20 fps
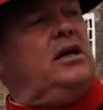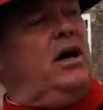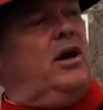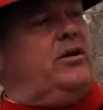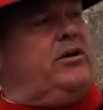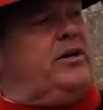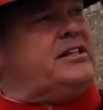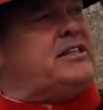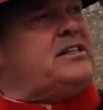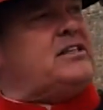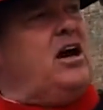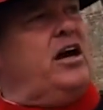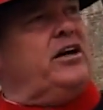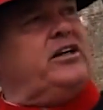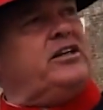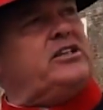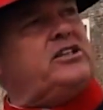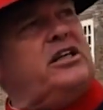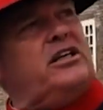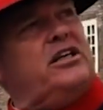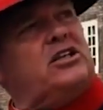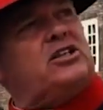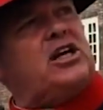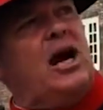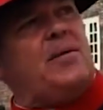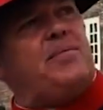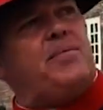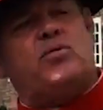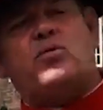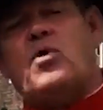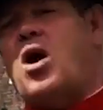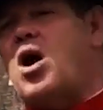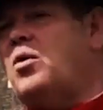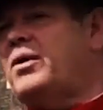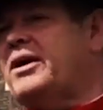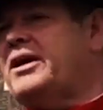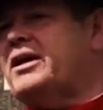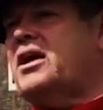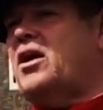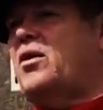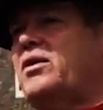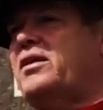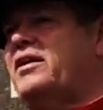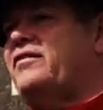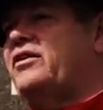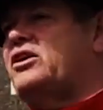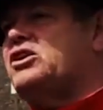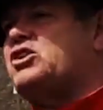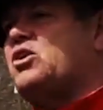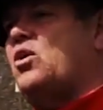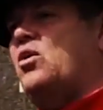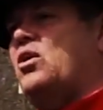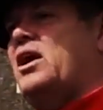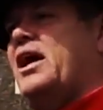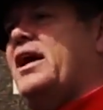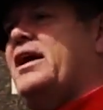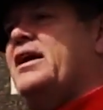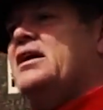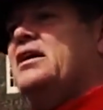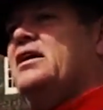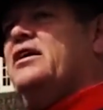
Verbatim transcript: On this side, you see the Chapel Royal. We're going to go in there very shortly.